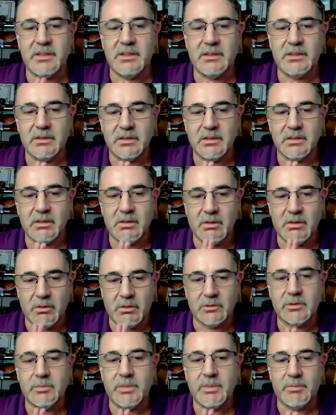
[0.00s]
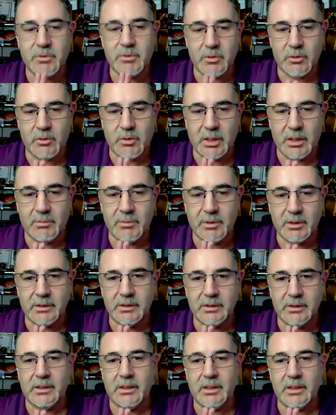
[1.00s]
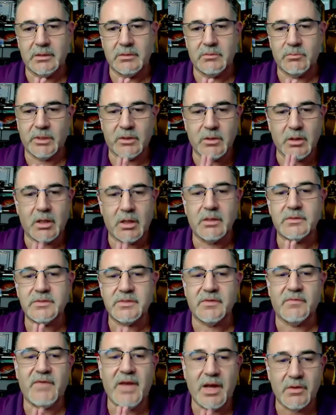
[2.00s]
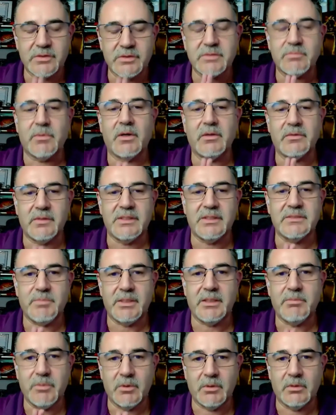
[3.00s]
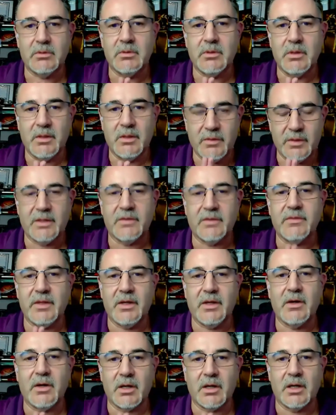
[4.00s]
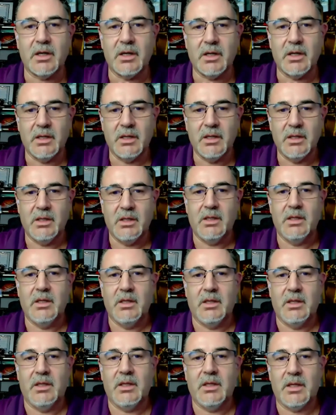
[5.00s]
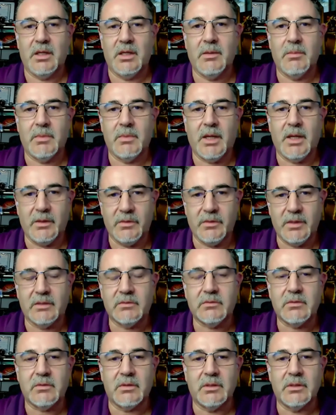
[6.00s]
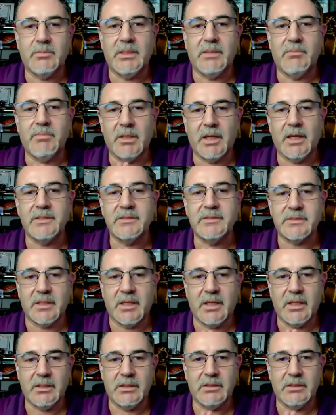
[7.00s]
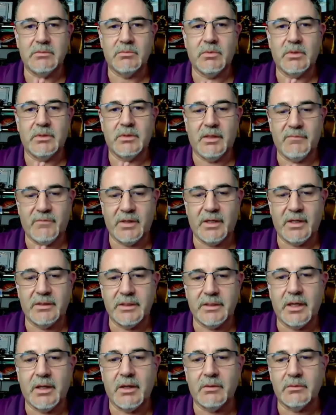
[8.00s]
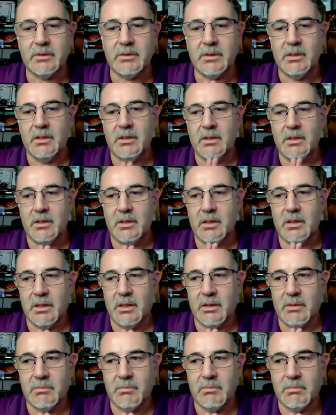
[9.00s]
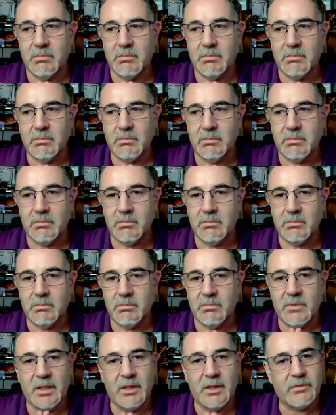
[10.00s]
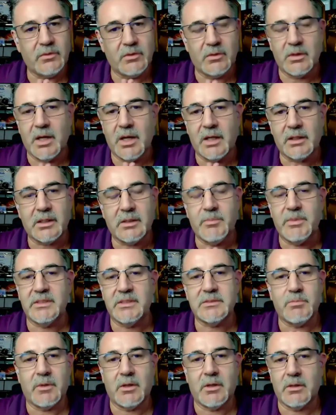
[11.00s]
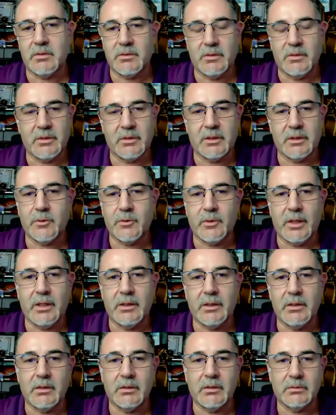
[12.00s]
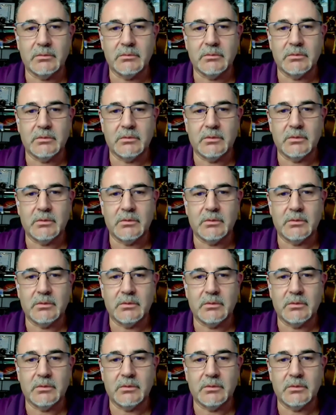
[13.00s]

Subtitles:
the ultimate programmer in the end, regardless of how smart these people think they are. I think they're going to be blindsided when they find out that they're not going to be smarter than our Creator,